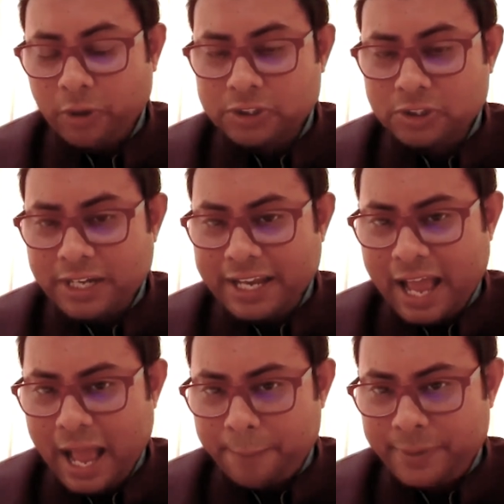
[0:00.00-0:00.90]
What's
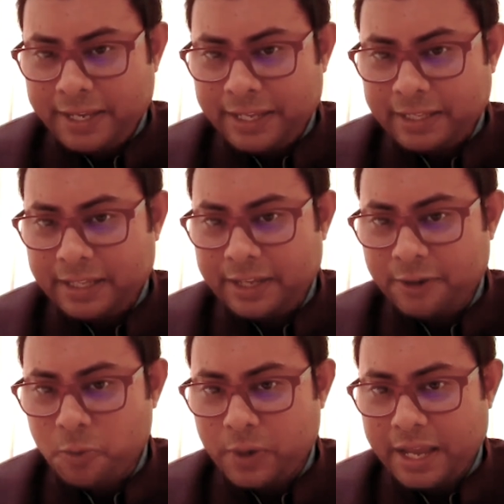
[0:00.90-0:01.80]
really happening in
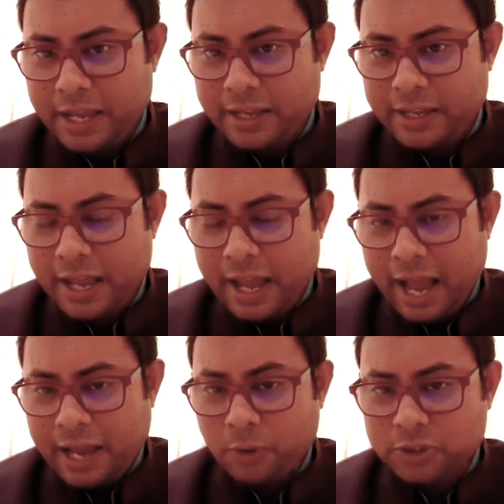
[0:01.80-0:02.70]
the UAE
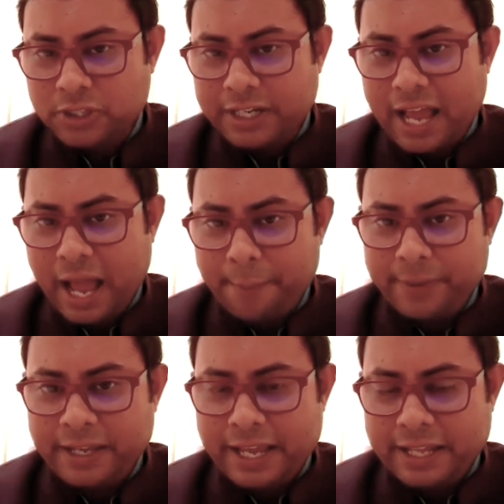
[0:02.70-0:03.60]
and what's really
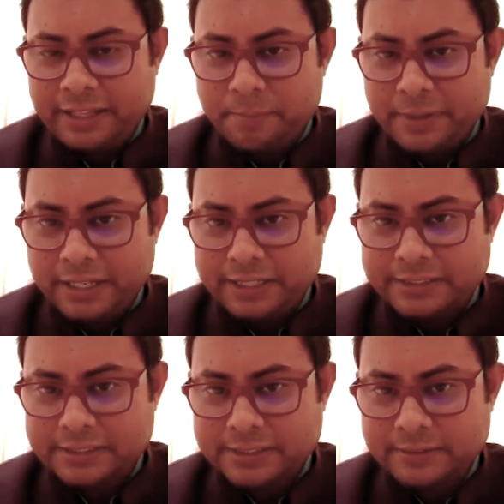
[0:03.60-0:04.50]
happening in the Middle
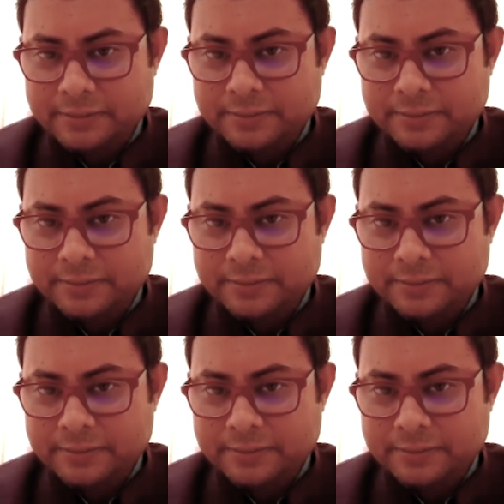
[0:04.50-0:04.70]
East?